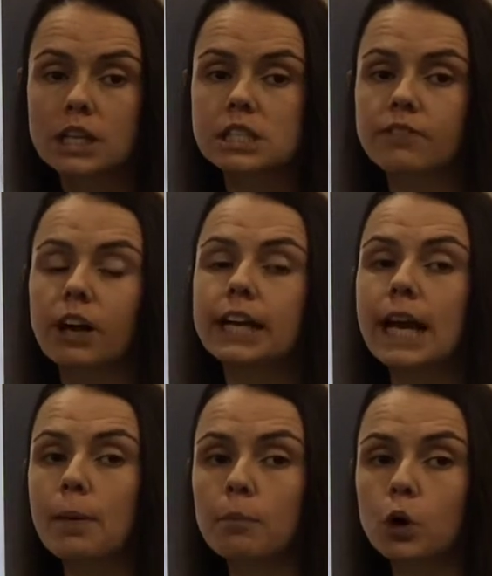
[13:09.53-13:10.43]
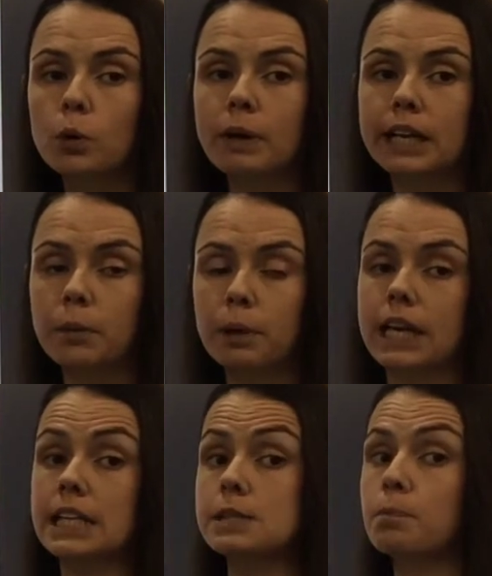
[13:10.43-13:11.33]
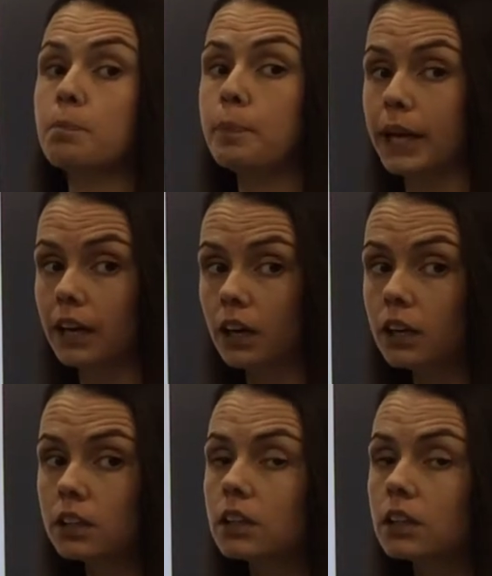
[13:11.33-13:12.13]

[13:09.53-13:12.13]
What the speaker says: So if I get more, my number gets bigger.